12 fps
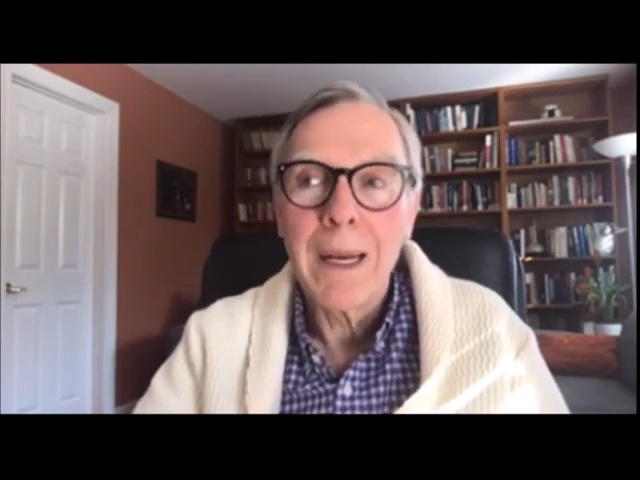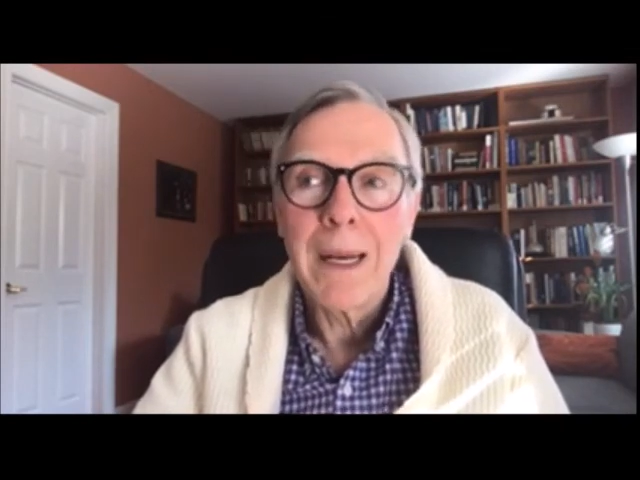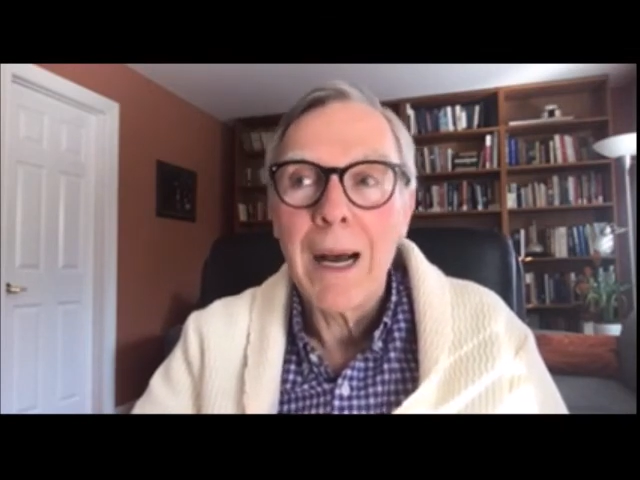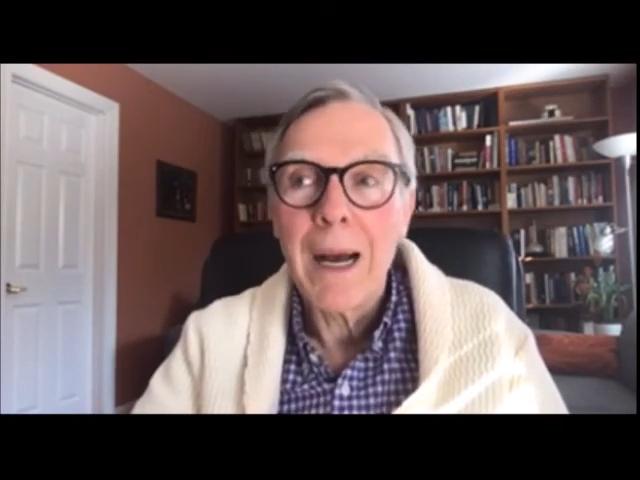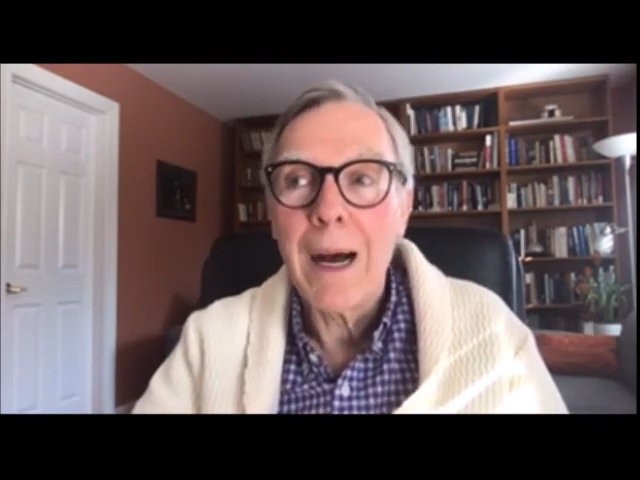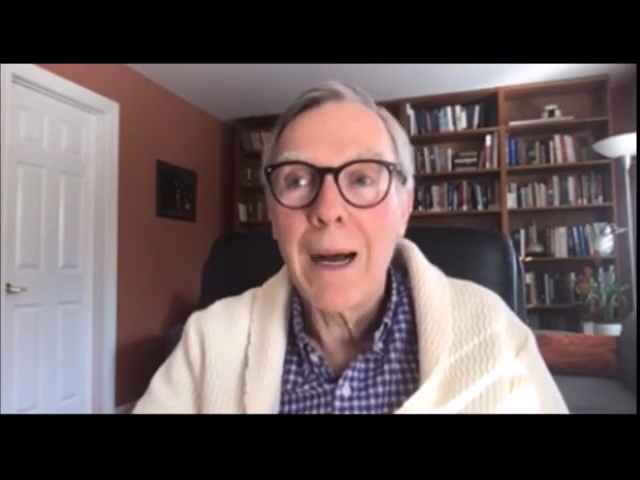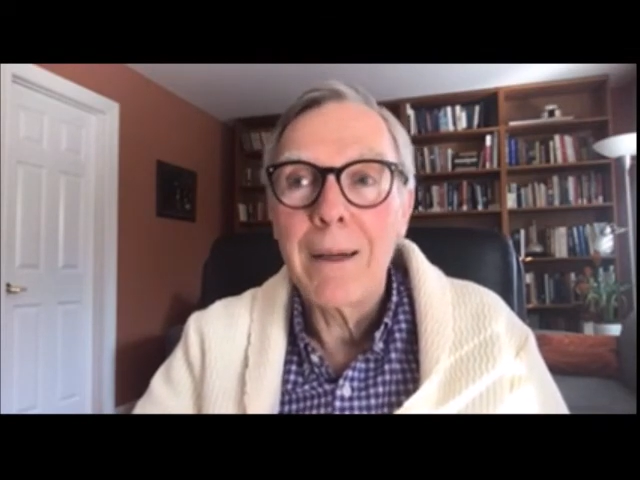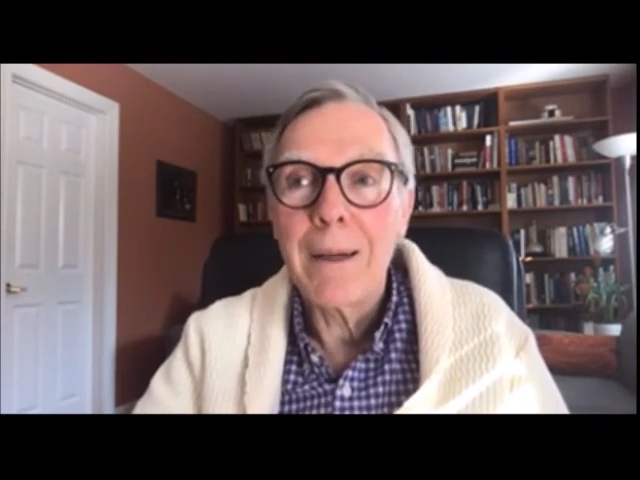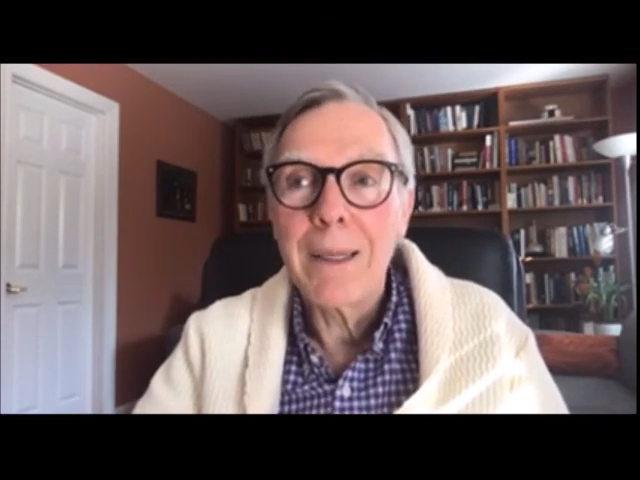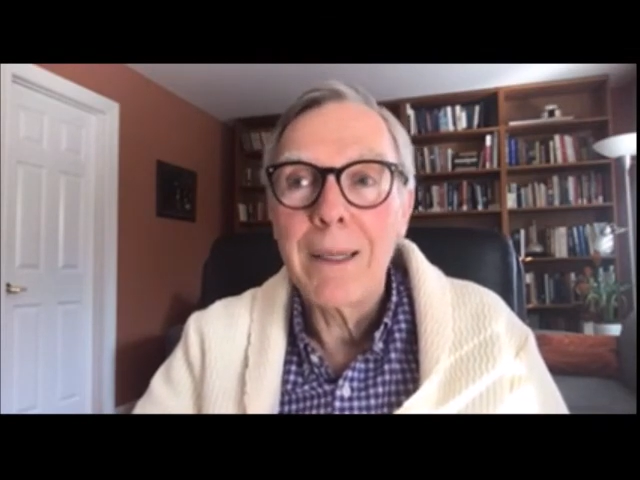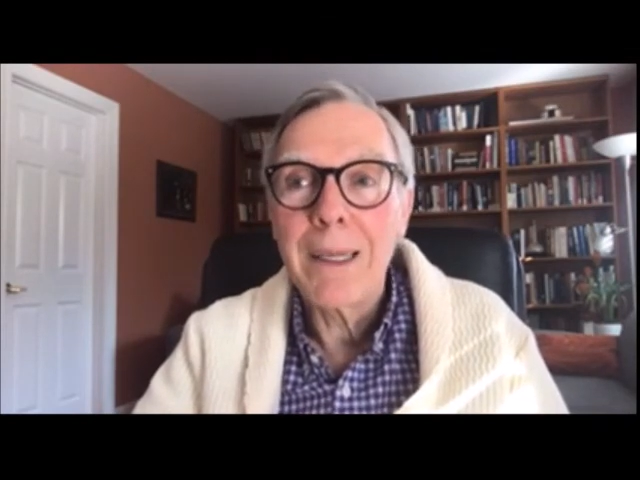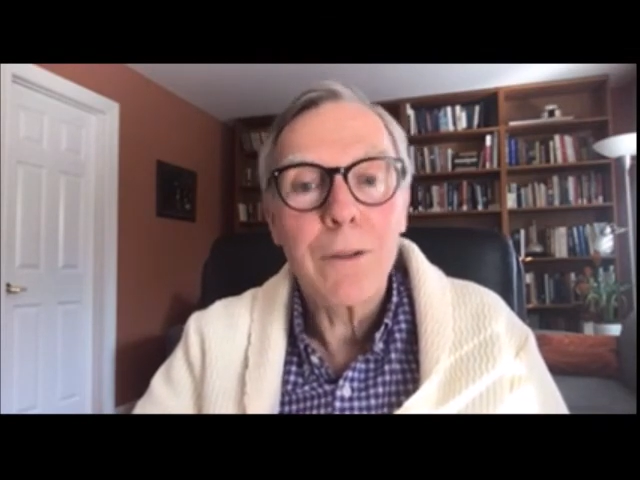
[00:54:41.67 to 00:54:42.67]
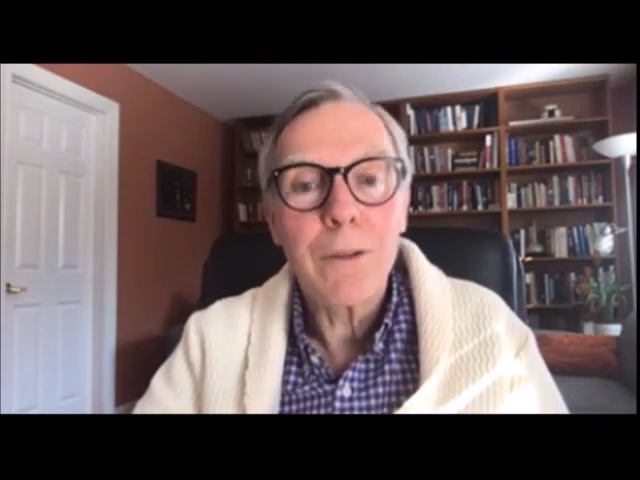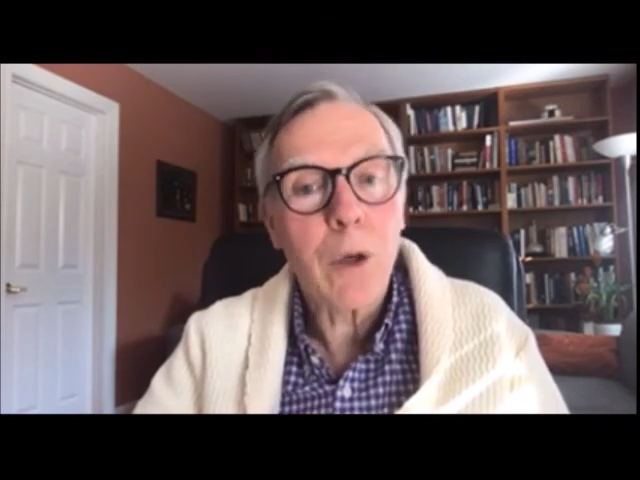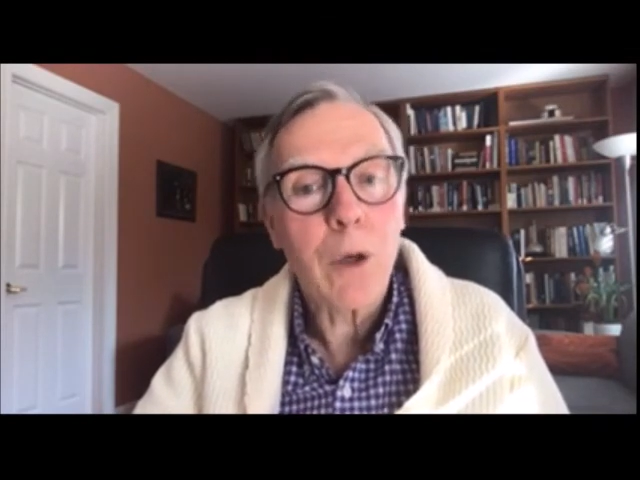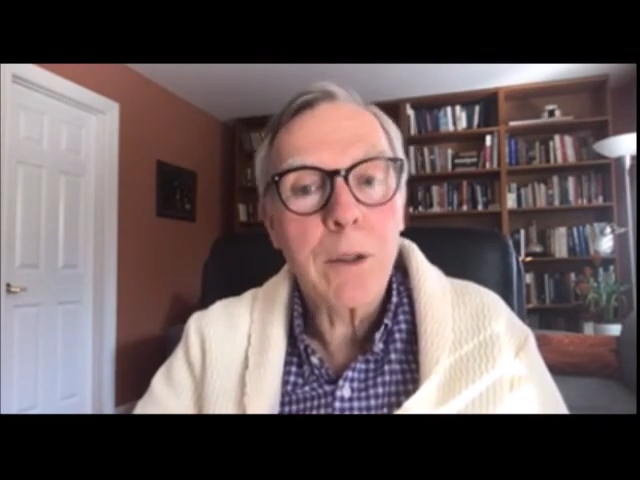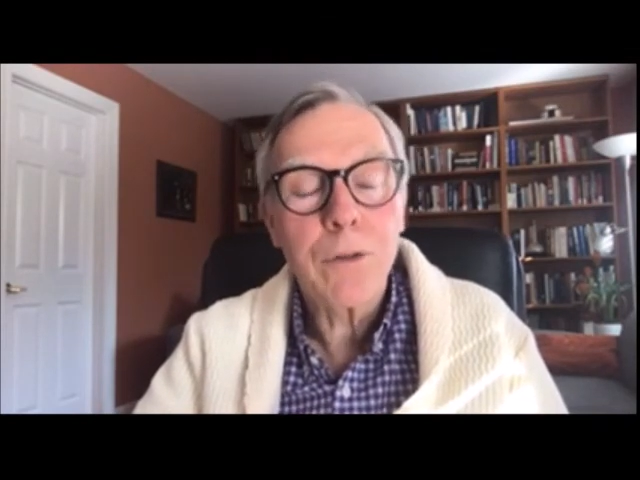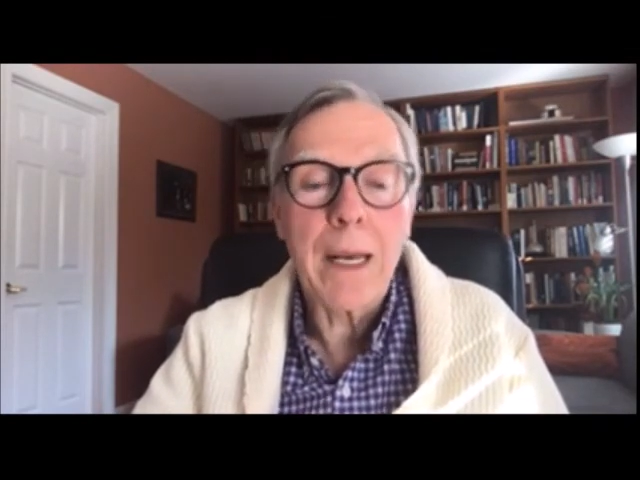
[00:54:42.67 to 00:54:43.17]
it's hard to
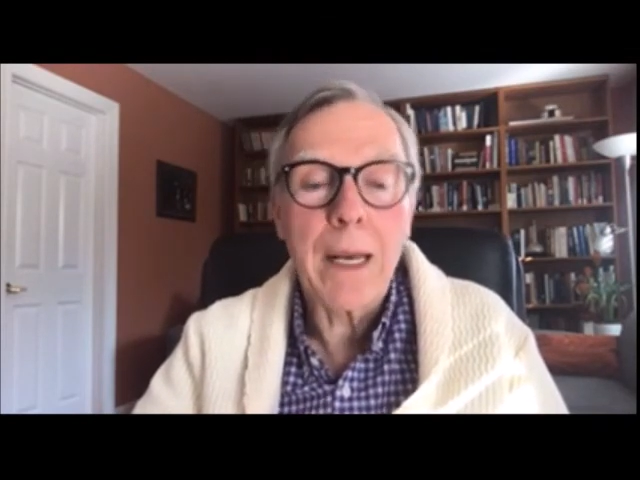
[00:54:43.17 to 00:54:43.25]
say.